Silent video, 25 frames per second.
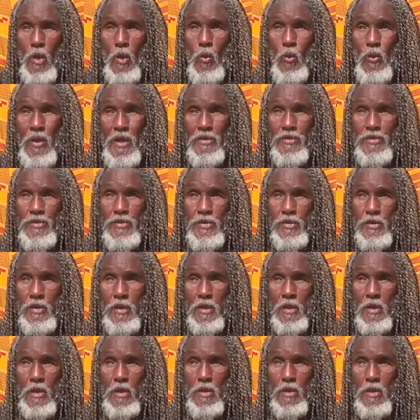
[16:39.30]
which
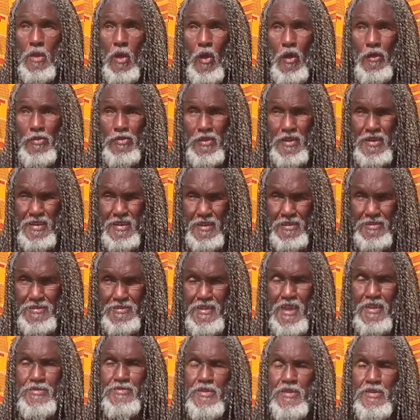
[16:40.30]
are the
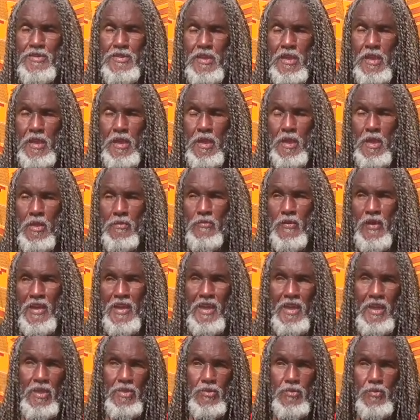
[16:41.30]
necessity for
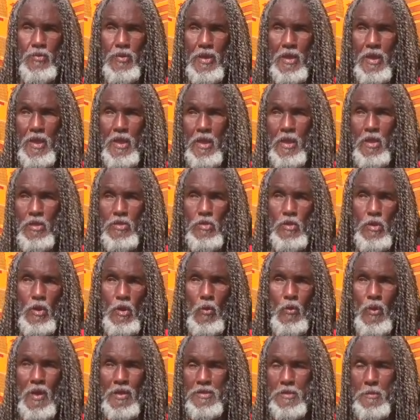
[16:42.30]
entering into the
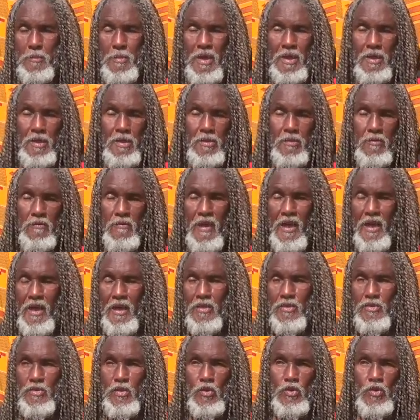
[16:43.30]
Kwatamani
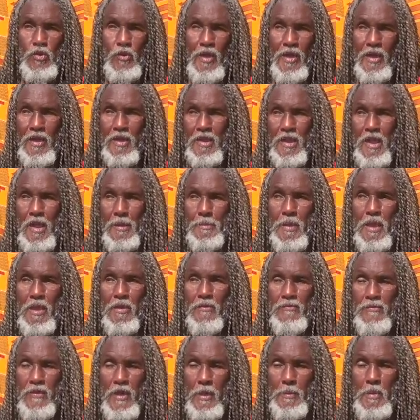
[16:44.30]
Divine Social Economic
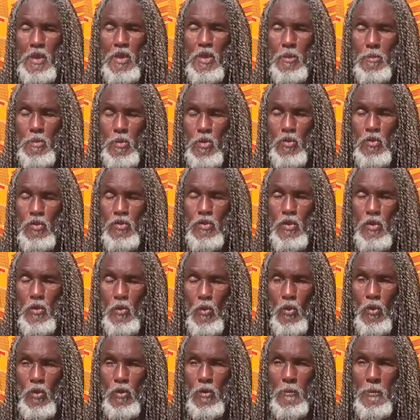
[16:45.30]
Family Community
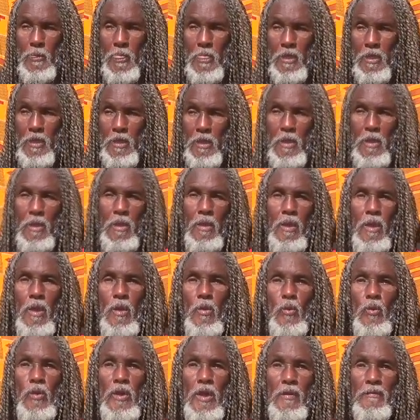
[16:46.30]
Order.
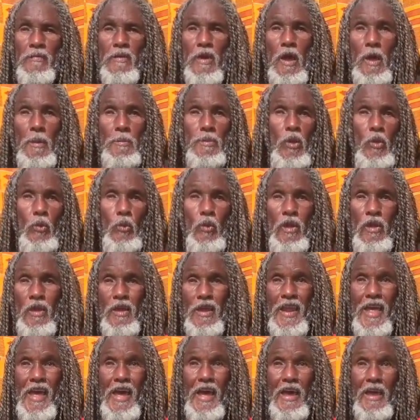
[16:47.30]
We have come to
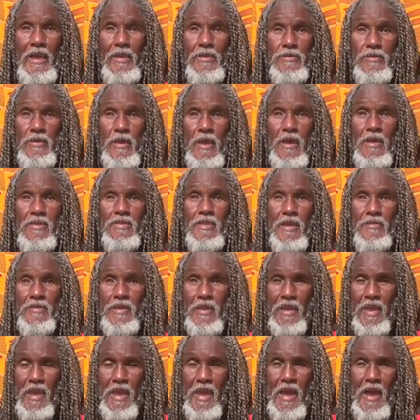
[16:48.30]
realize that the
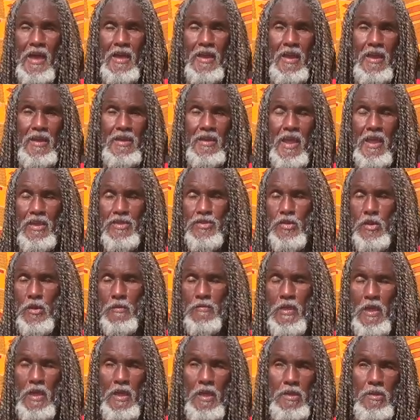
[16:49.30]
chaotic nature
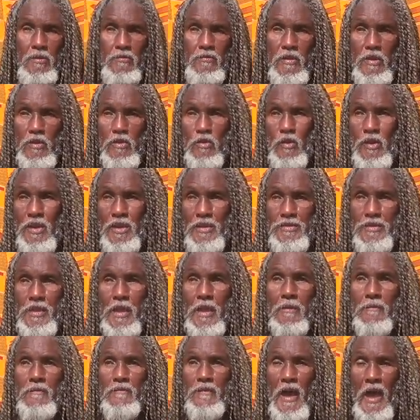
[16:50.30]
of the
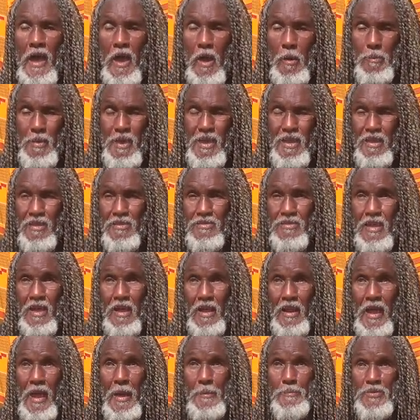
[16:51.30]
individualistic environment is
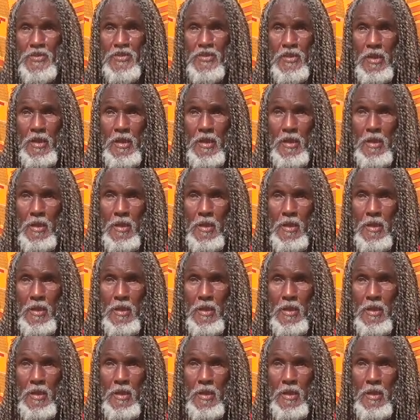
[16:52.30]
collapsing